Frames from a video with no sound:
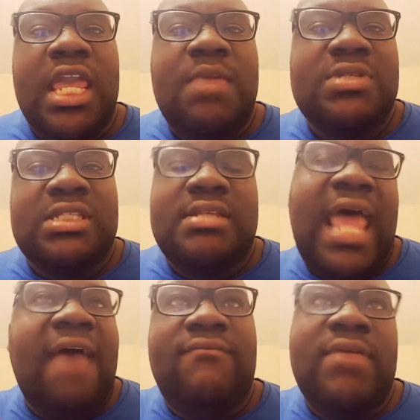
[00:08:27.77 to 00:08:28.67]
he was
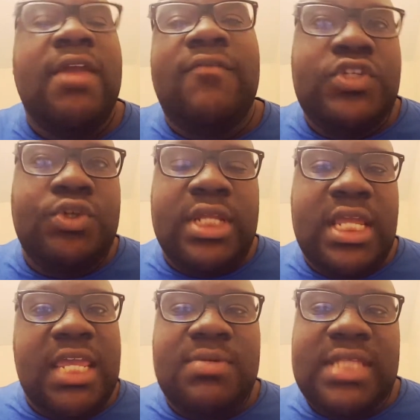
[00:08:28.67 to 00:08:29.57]
not here for
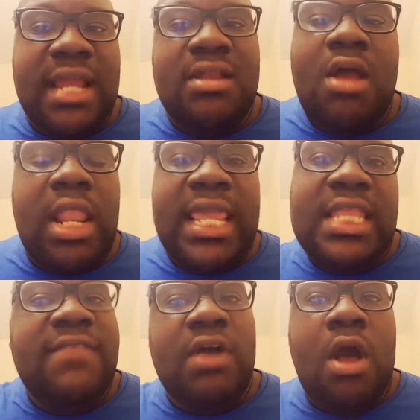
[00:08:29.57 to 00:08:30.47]
Julian. He was like, no, like,
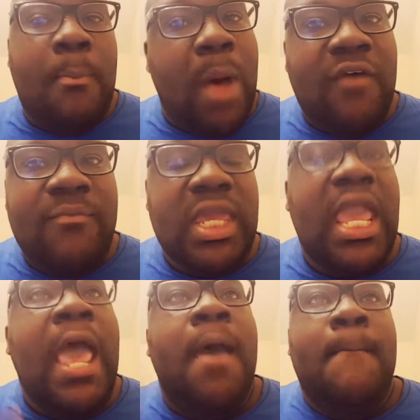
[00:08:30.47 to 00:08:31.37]
get the fuck off
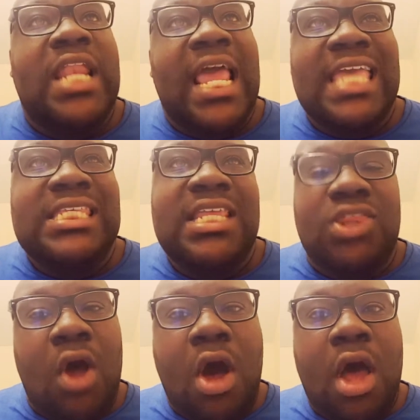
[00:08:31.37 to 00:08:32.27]
me. But I guess he
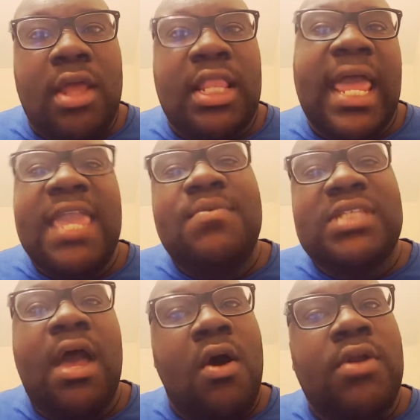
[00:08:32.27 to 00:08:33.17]
thought, like, he was
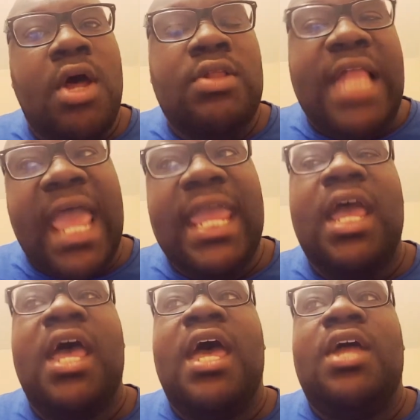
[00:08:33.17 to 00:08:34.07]
like, hold on, like,
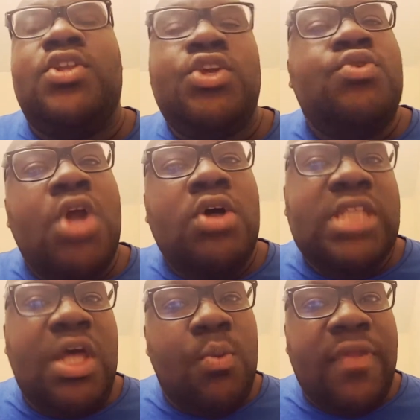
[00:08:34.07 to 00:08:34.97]
do you know
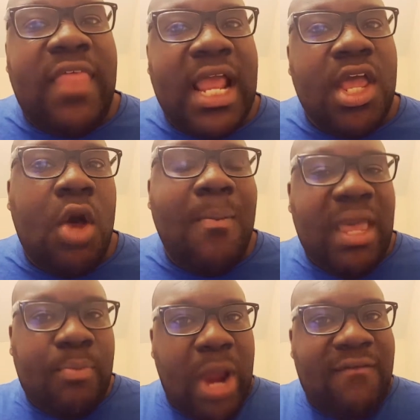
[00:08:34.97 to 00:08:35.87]
somewhere that I can go
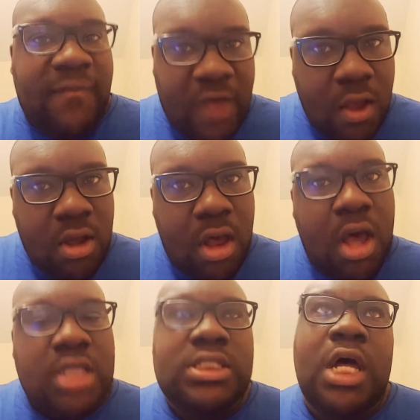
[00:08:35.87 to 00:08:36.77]
make a private phone
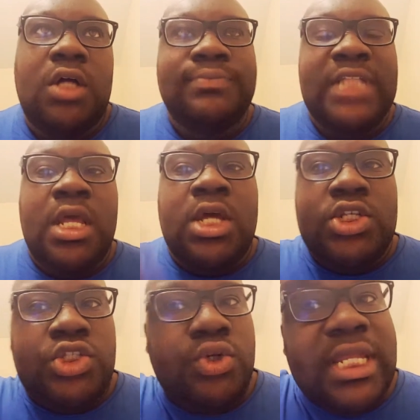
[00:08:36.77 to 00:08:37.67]
call? So
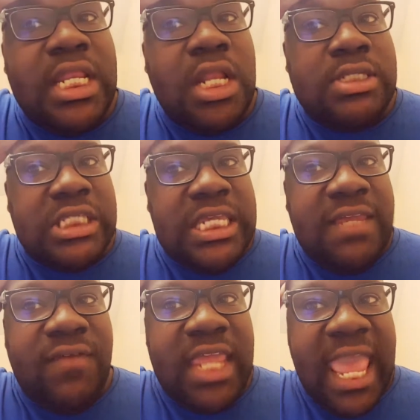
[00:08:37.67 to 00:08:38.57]
Julian, old
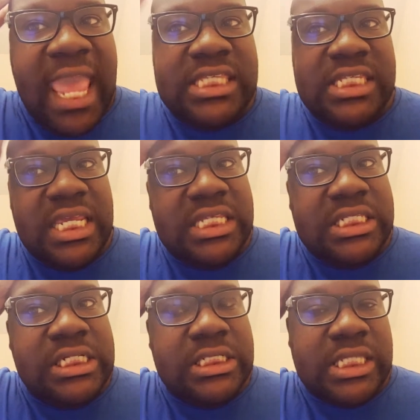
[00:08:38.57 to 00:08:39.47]
skeevy ass, did his
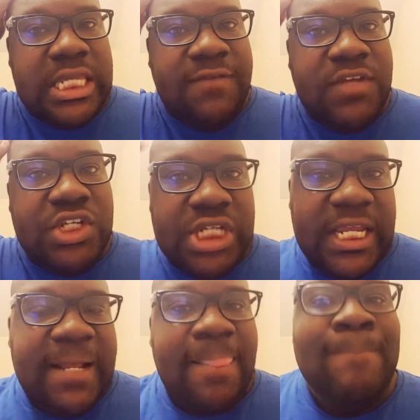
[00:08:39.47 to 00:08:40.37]
little skeevy
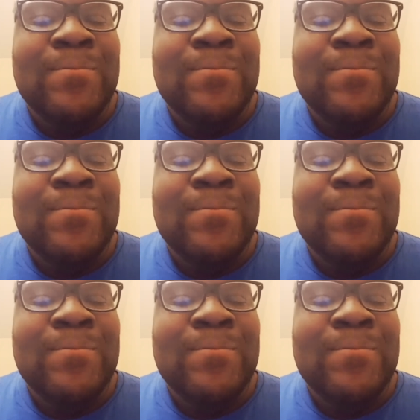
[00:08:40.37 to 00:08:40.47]
shit,